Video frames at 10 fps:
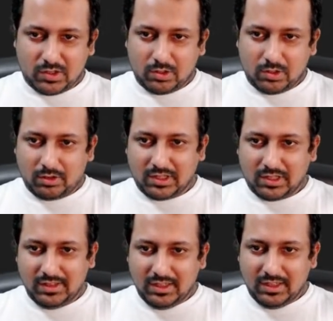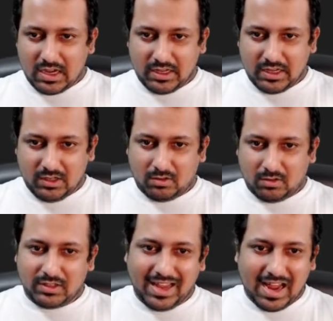So you can see I already